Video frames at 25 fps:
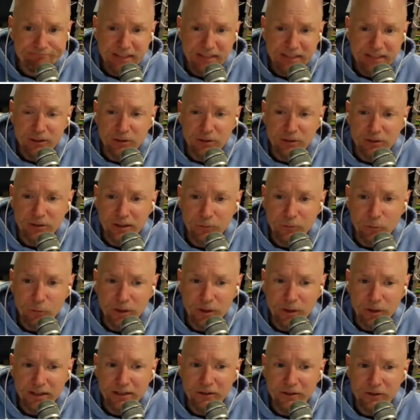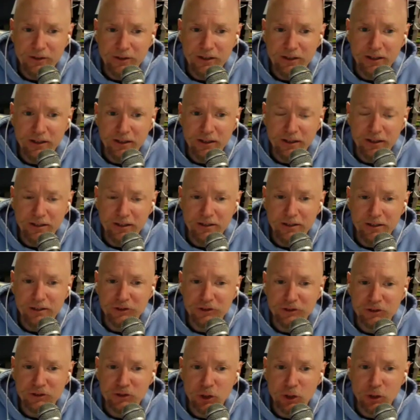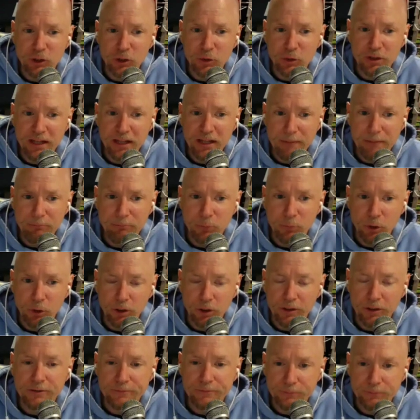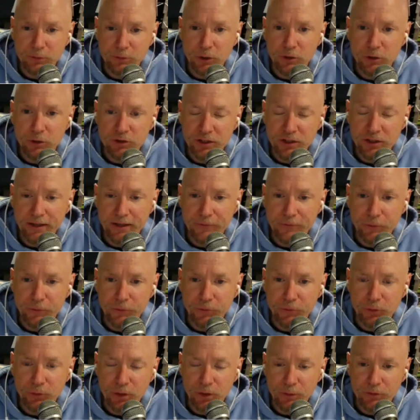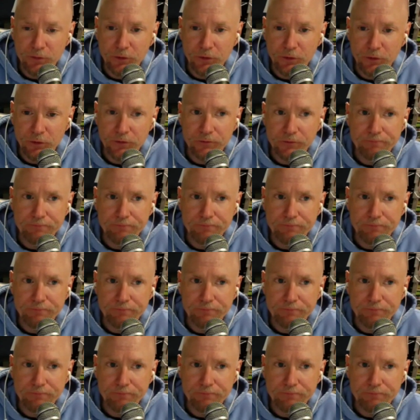and you want to hear a solo Cap book, go check out those two episodes.